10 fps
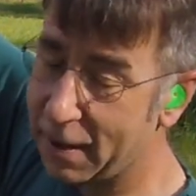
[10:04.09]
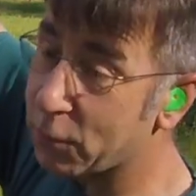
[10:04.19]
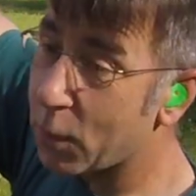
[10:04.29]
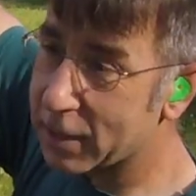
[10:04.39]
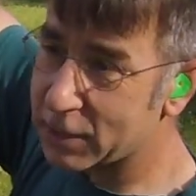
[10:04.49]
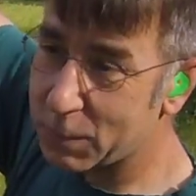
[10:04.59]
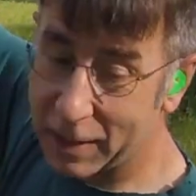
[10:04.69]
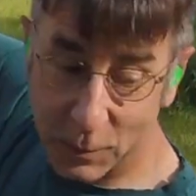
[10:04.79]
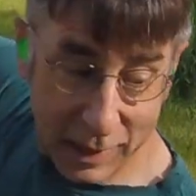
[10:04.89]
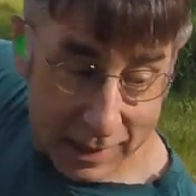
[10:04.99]
Everyone
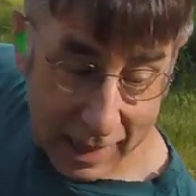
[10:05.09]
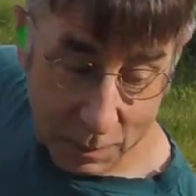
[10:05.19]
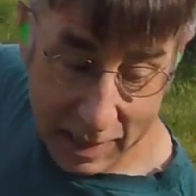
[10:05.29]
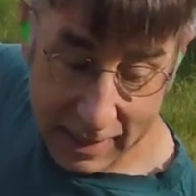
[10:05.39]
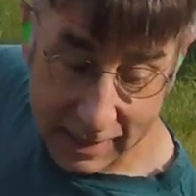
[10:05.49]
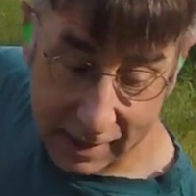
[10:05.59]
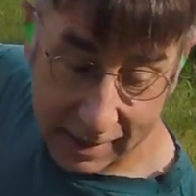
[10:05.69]
expects me to say pizza.